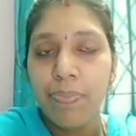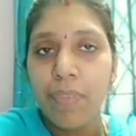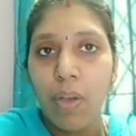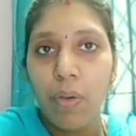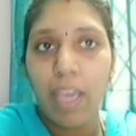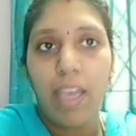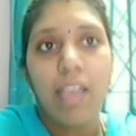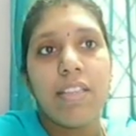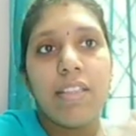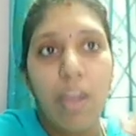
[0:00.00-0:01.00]
Okay,
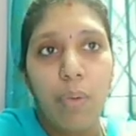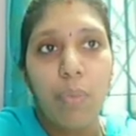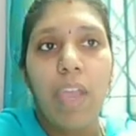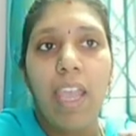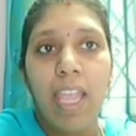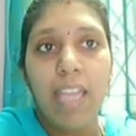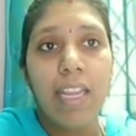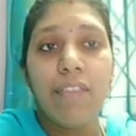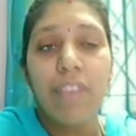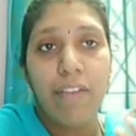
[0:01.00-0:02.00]
now area
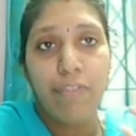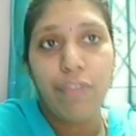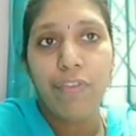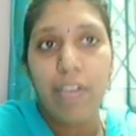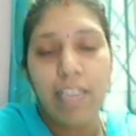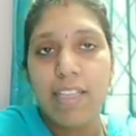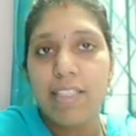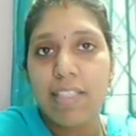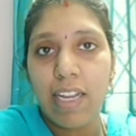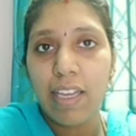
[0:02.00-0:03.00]
we have to find. It's
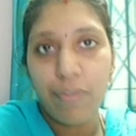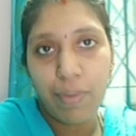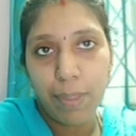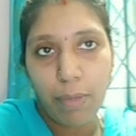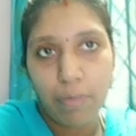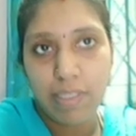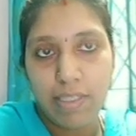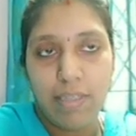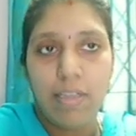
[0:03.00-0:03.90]
clear from the question.